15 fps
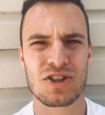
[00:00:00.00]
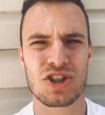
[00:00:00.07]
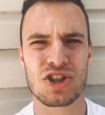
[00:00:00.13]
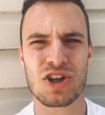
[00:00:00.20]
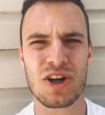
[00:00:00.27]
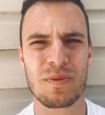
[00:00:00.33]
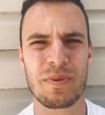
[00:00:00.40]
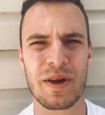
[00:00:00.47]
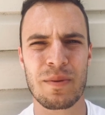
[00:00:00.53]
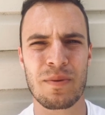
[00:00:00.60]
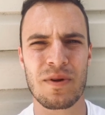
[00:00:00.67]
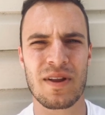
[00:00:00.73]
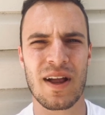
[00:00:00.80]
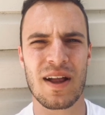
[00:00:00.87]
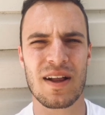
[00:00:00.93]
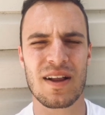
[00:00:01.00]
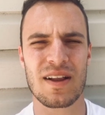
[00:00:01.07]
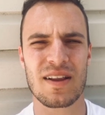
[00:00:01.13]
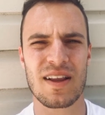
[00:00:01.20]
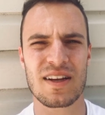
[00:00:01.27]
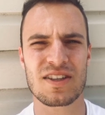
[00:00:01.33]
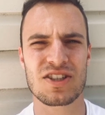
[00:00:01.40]
shook people, that
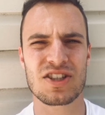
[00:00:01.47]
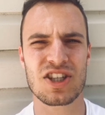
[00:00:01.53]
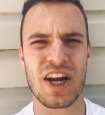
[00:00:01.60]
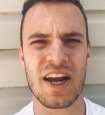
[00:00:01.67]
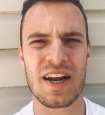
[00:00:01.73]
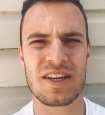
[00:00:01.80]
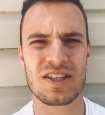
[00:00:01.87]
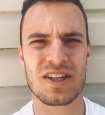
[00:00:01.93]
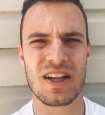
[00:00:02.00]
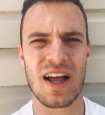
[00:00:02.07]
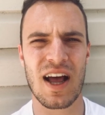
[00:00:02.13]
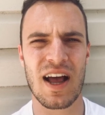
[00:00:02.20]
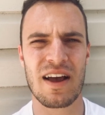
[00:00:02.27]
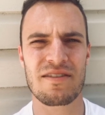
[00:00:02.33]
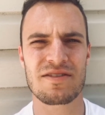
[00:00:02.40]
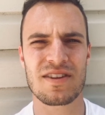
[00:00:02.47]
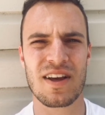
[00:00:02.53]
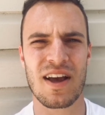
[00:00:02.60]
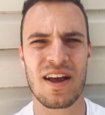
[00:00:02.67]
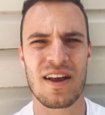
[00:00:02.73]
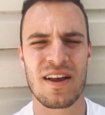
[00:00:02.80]
that changed lives, that